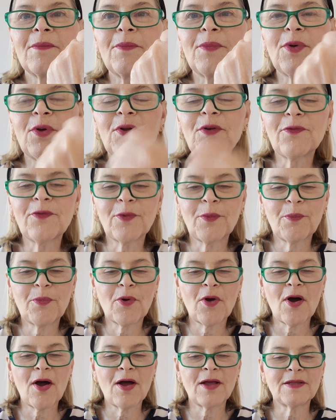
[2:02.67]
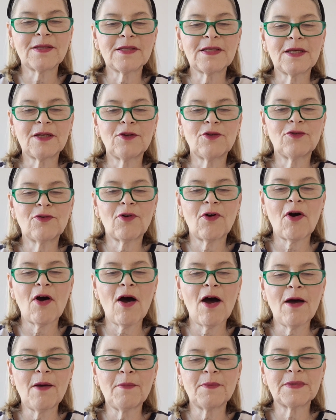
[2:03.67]
Beautiful bronzing
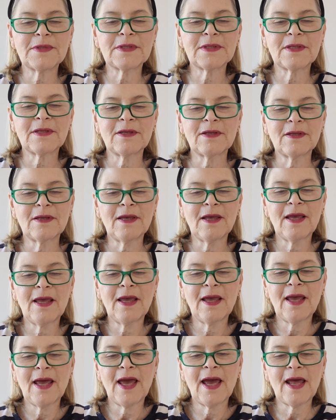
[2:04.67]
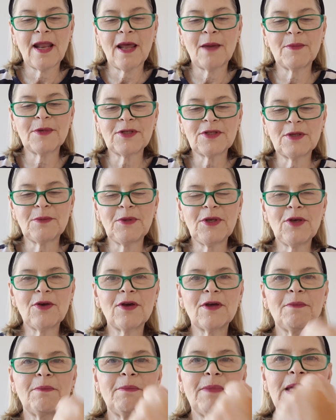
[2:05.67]
drops. And I'm assuming you
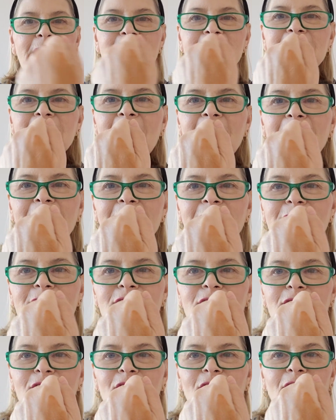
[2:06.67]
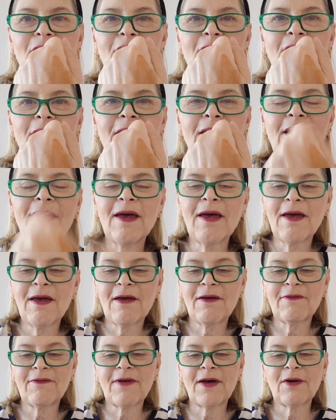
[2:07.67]
could mix that into your
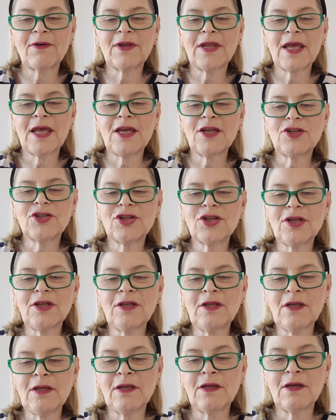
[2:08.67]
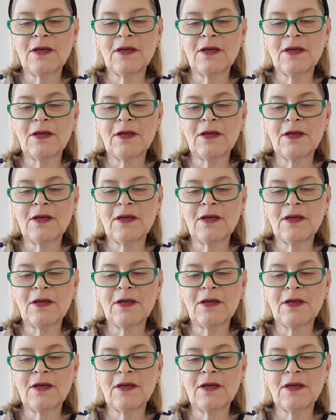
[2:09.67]
foundation